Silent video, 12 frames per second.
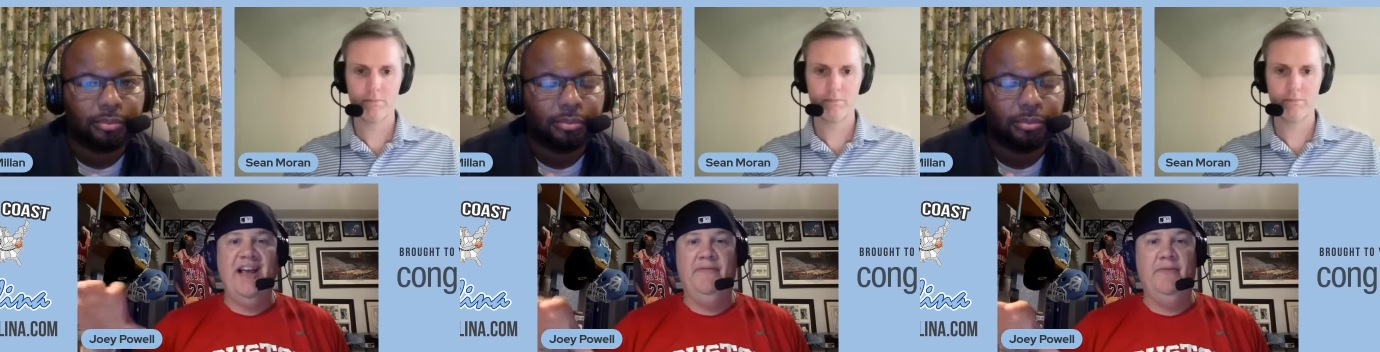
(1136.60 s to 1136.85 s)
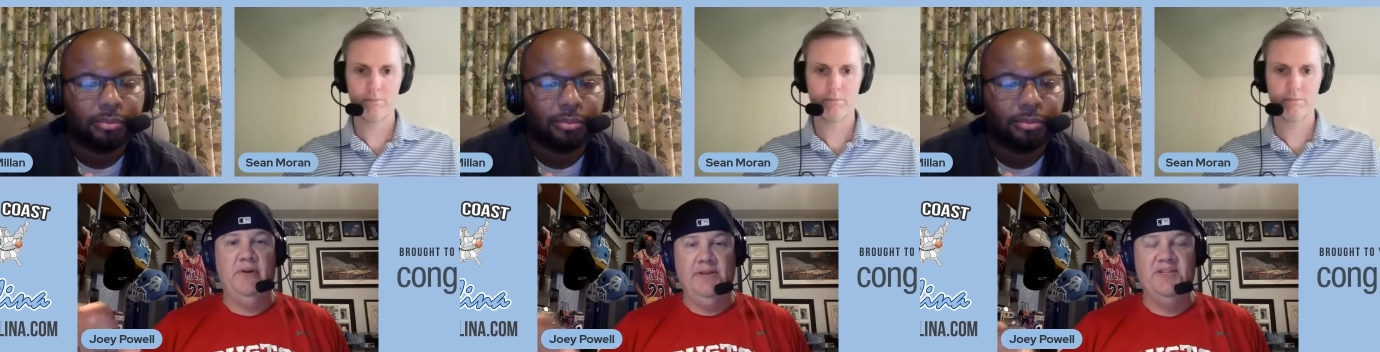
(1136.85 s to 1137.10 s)

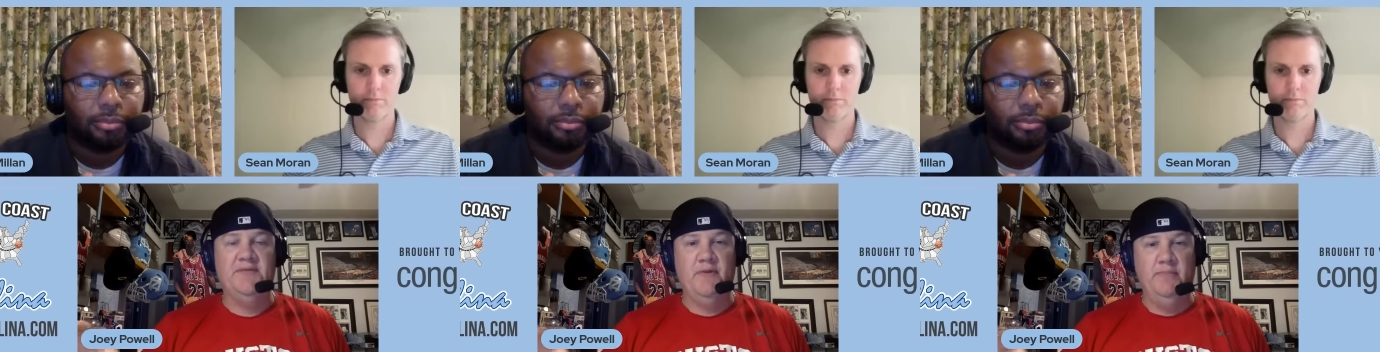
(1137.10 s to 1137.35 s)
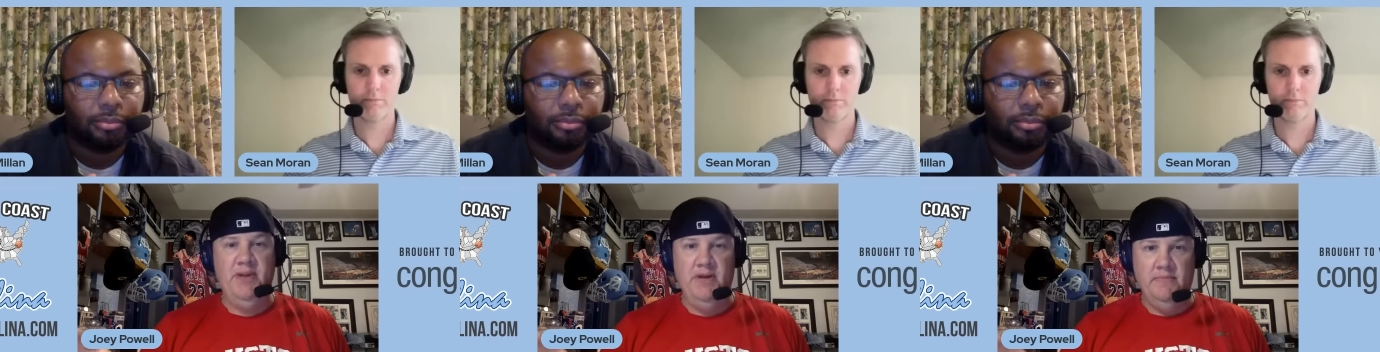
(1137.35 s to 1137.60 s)
Speaker 1: effortless
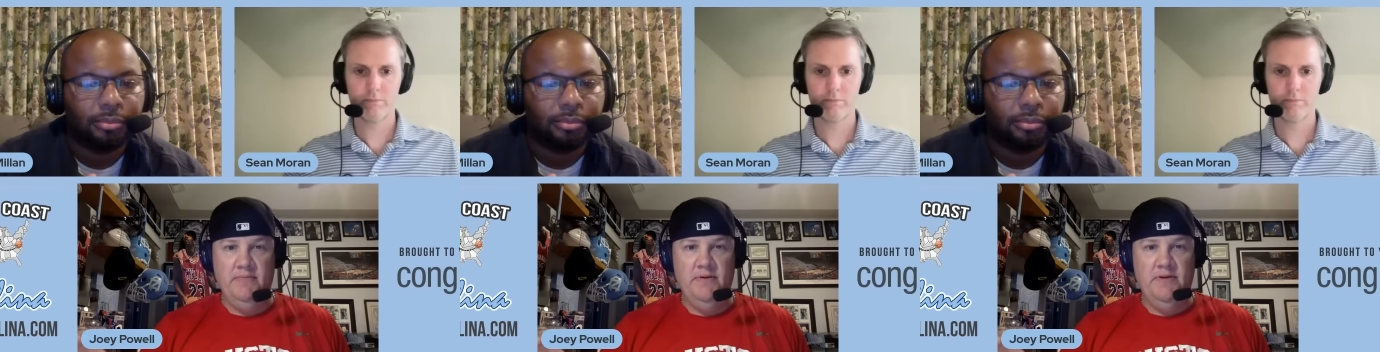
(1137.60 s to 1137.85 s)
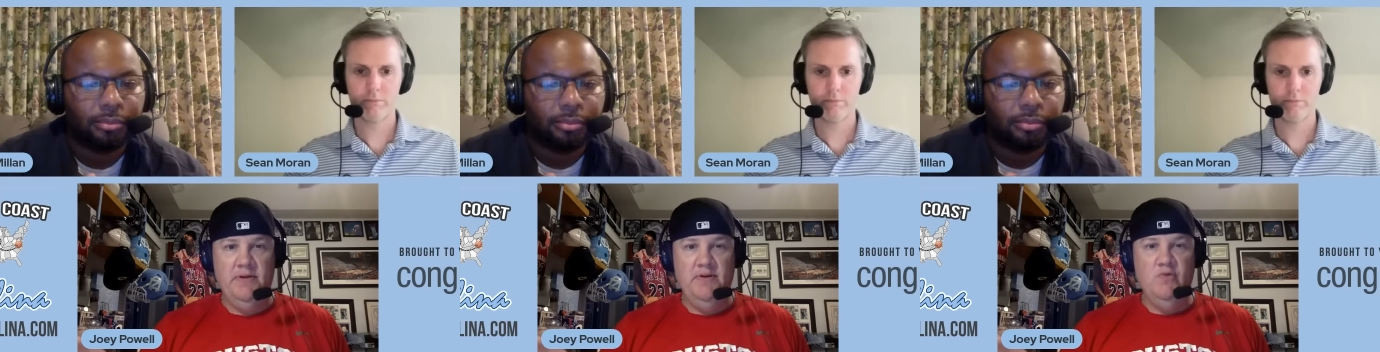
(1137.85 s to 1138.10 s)
from him.
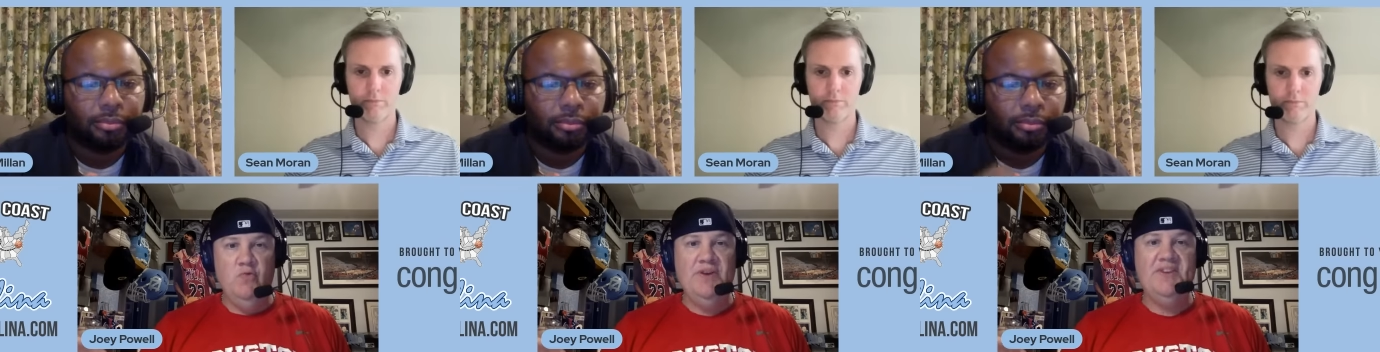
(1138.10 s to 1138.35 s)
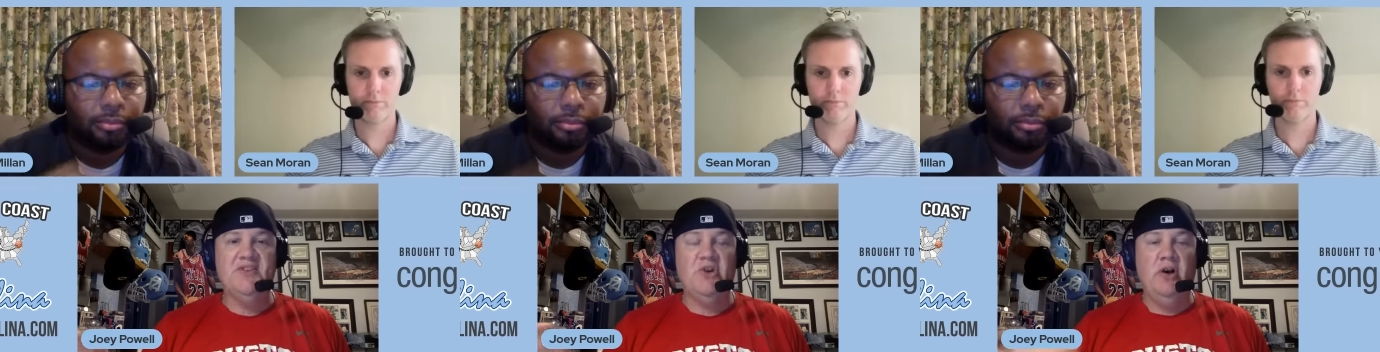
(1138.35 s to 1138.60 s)
We
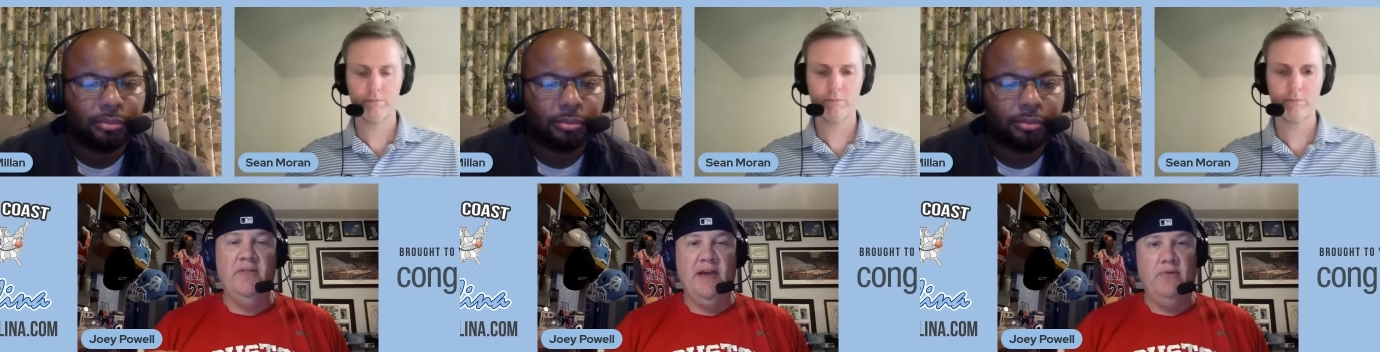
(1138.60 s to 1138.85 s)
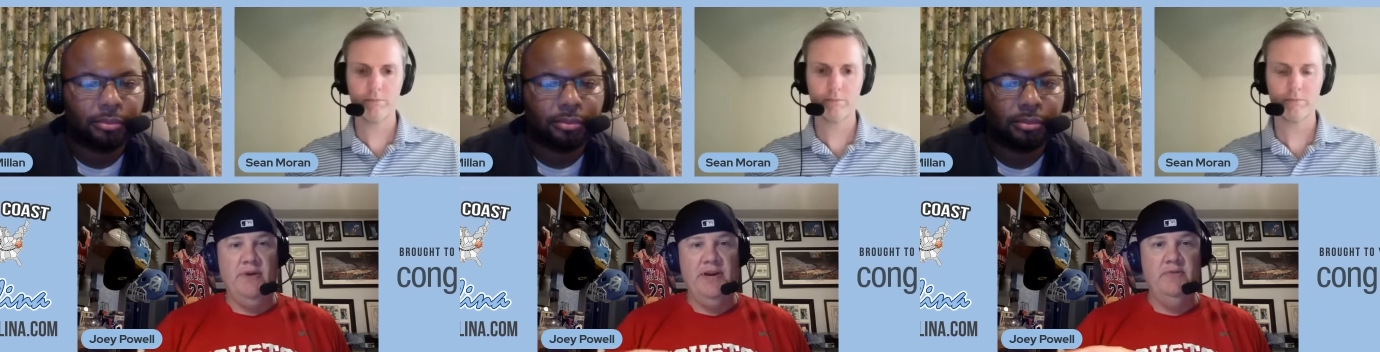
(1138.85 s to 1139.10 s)
saw that when